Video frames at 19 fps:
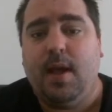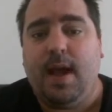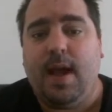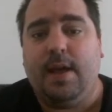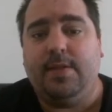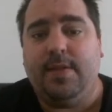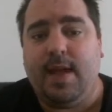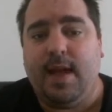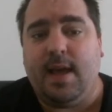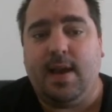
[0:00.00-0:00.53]

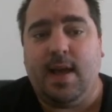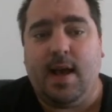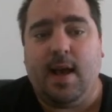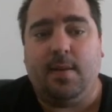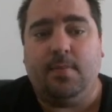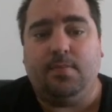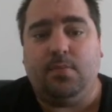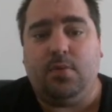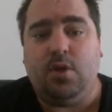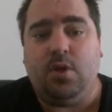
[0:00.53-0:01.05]
and
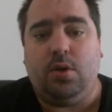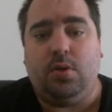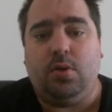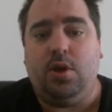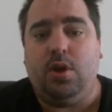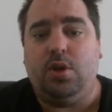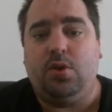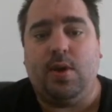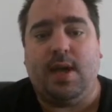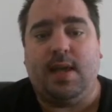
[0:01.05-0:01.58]
then
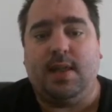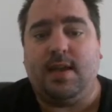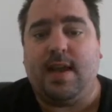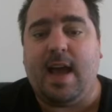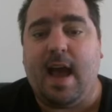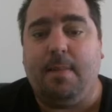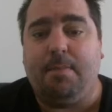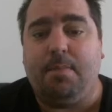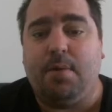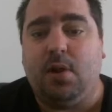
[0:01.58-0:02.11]
you either
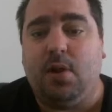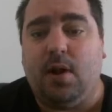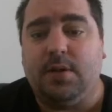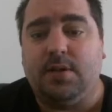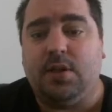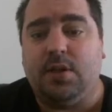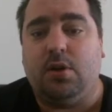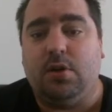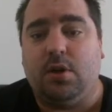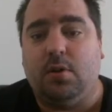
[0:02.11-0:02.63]

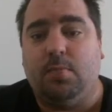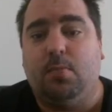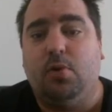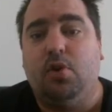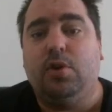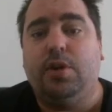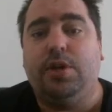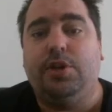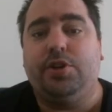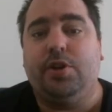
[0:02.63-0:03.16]
capitalize it on the
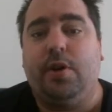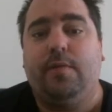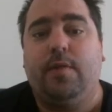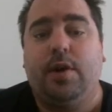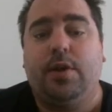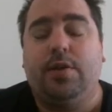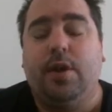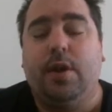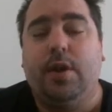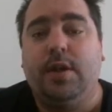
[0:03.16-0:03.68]
mortgage over
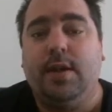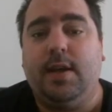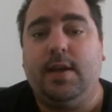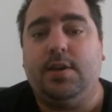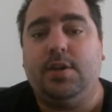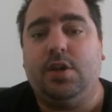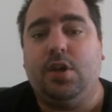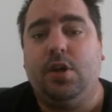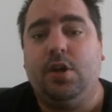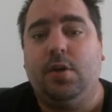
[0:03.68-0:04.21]
a 30-year
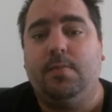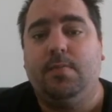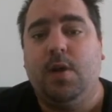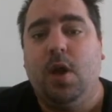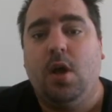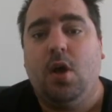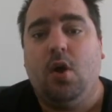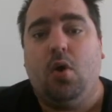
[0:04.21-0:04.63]
term